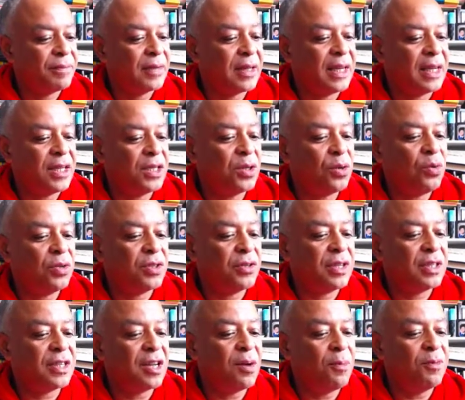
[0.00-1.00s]
And he talks an
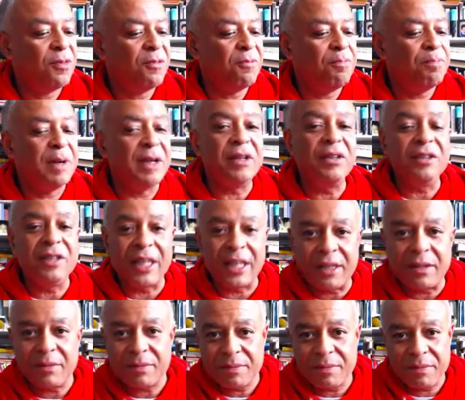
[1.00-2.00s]
example of building,
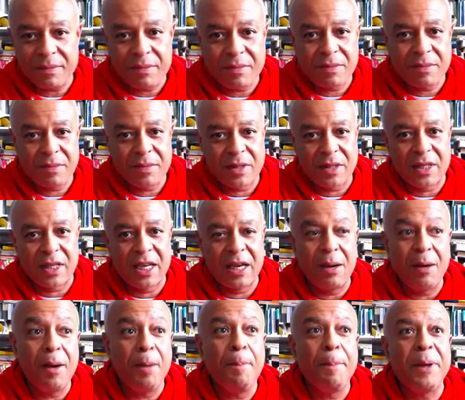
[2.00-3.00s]

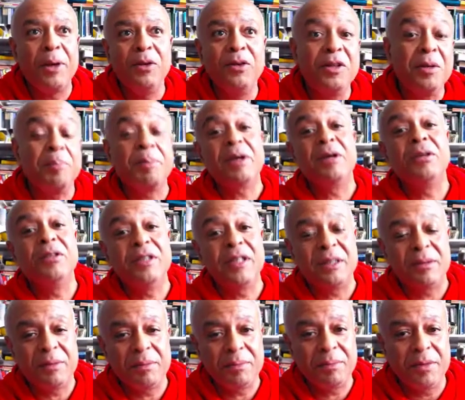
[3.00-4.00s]
okay, a
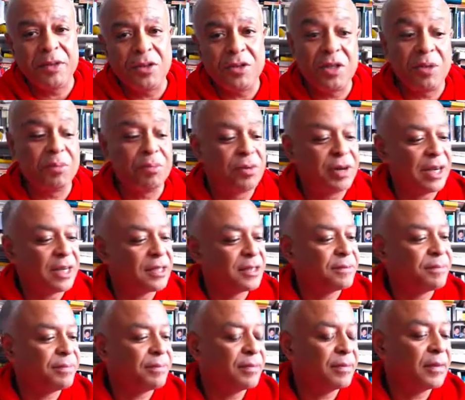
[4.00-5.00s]
building, we're using bricks.
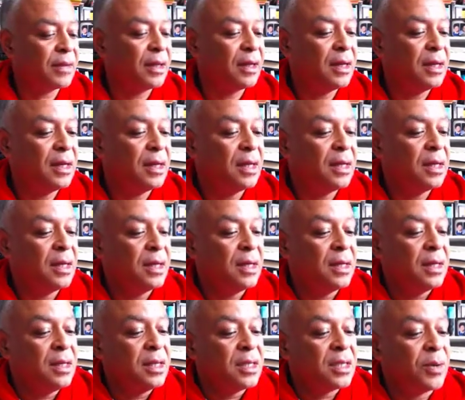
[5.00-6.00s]

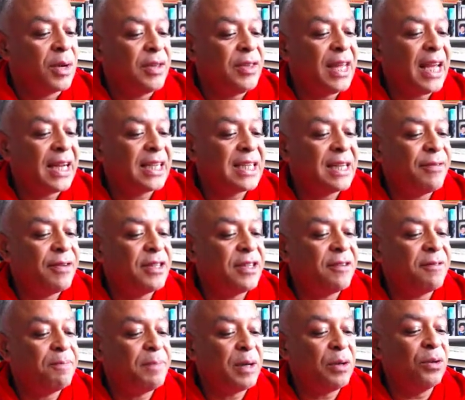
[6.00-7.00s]
So in the activity
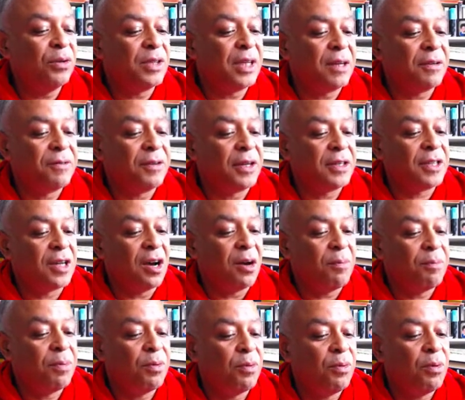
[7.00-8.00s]
of building, for
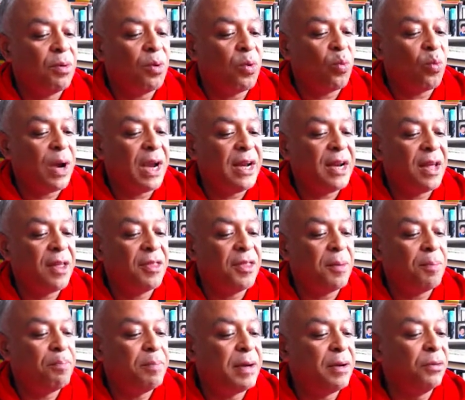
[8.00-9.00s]
example, when the
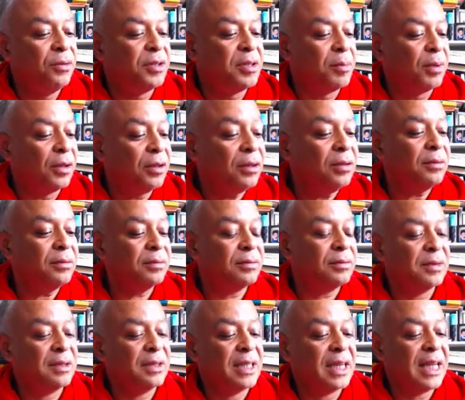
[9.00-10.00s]
buildable
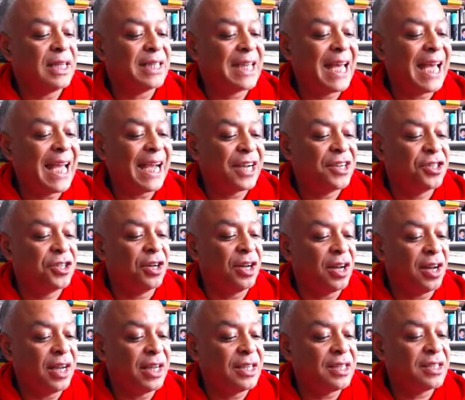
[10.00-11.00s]
is
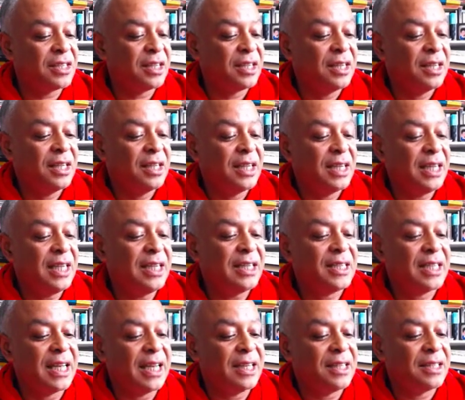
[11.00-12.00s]
actualized, he
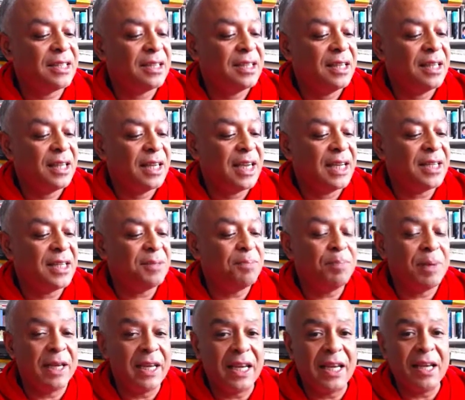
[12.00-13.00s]
says it is
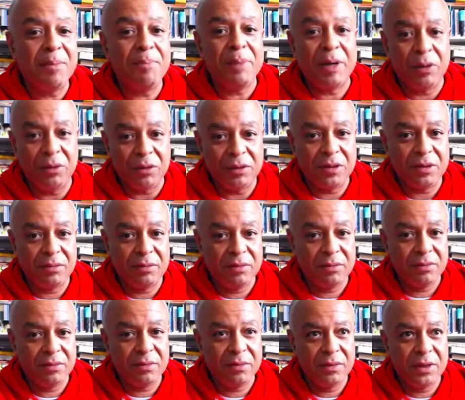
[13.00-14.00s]
being built.
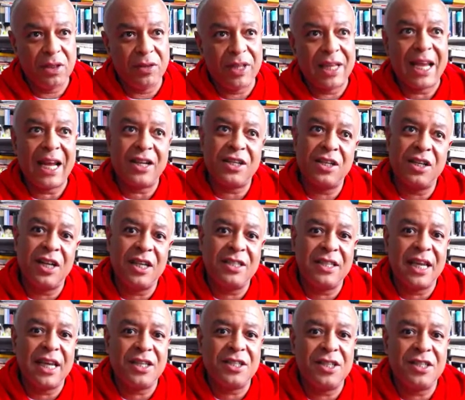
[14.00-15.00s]
So the
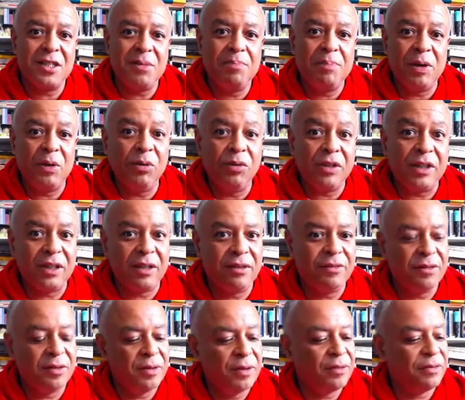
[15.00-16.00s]
actualization is the building of
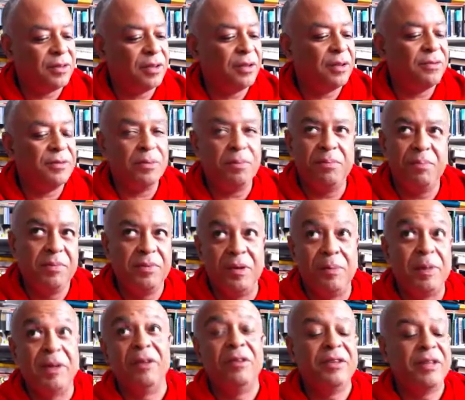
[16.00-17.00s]
the
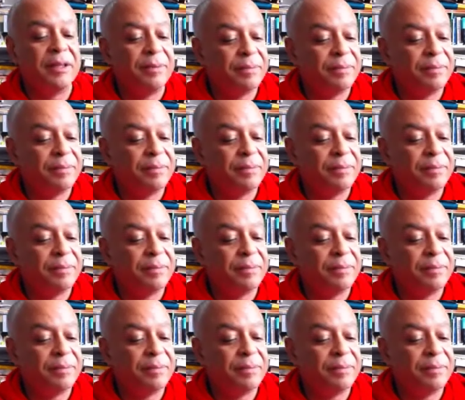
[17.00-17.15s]
building.